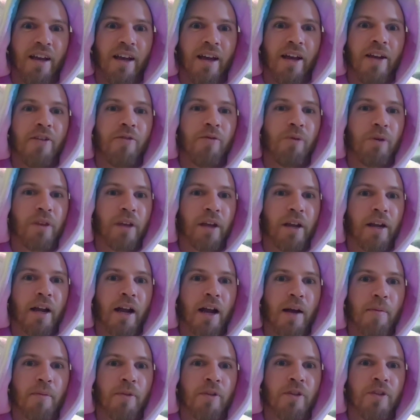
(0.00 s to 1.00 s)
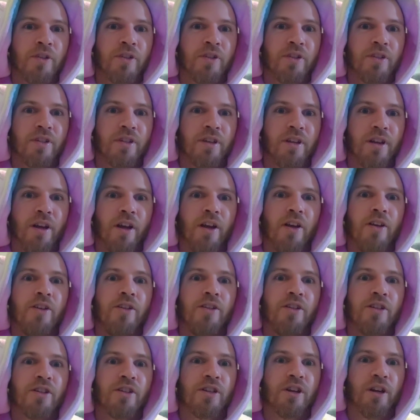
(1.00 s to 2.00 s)
And when that happens,
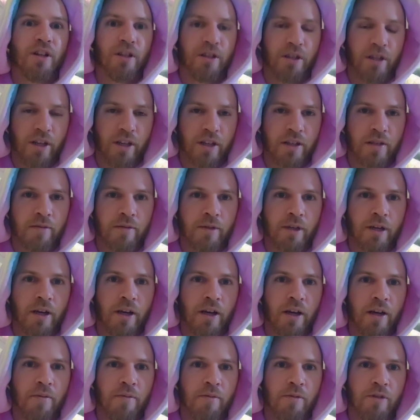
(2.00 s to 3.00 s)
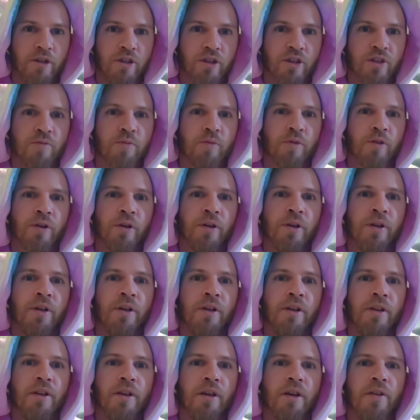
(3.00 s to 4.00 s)
you just gotta take some time to just
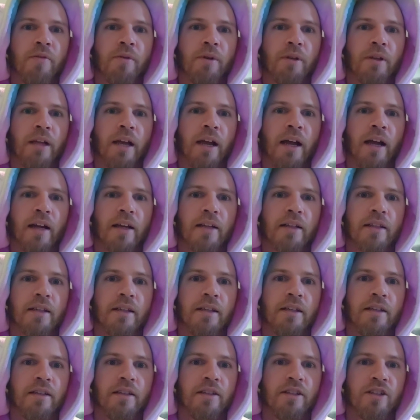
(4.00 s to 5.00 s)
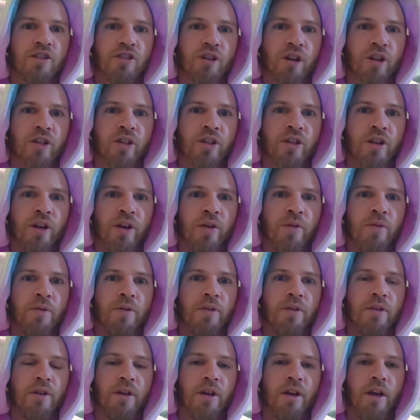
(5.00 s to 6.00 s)
breathe and relax and stretch it out.